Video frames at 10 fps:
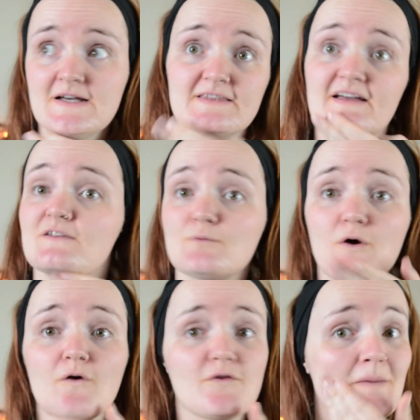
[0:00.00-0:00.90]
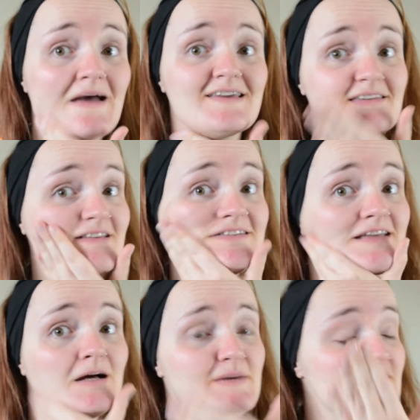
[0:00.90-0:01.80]
That's what all the magazines
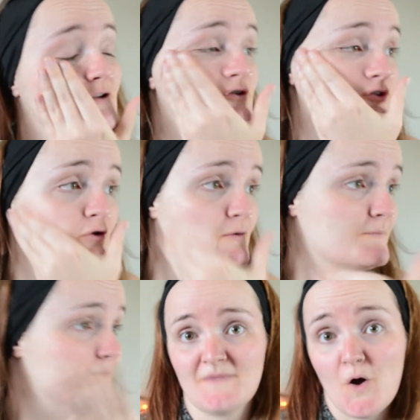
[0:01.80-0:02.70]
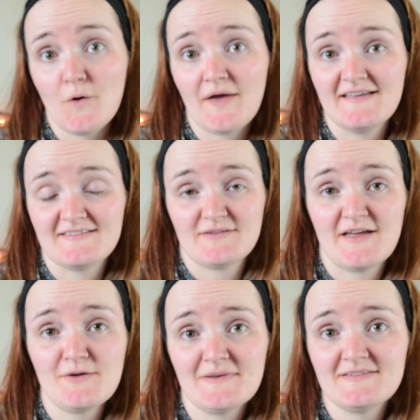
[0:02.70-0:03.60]
tell me to do. Okay, so
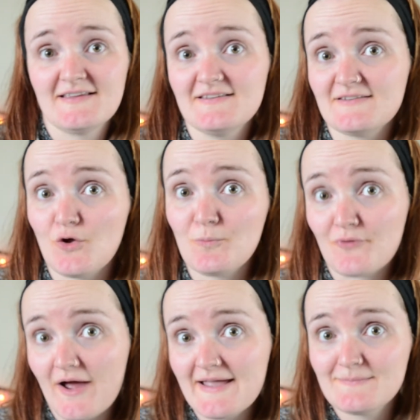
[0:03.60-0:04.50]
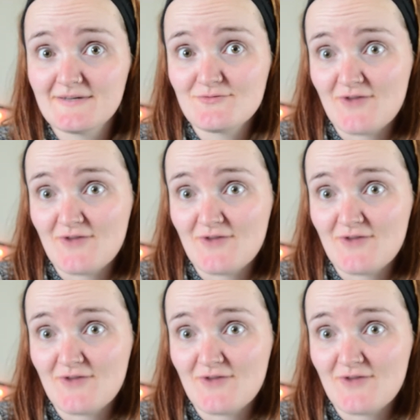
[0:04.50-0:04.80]
now my skin's all primed and